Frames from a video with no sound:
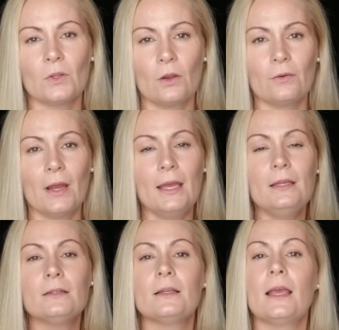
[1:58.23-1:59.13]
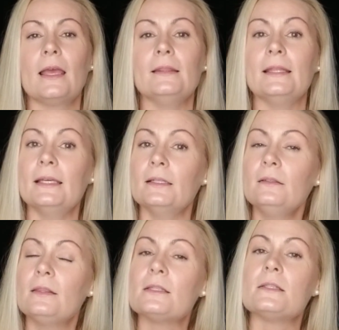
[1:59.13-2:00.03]
All right? And
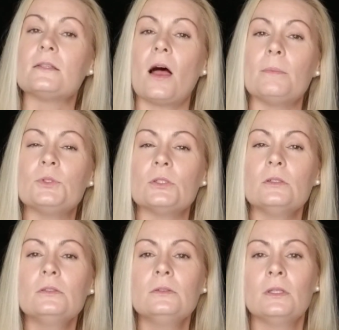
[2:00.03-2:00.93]
then, this is optional.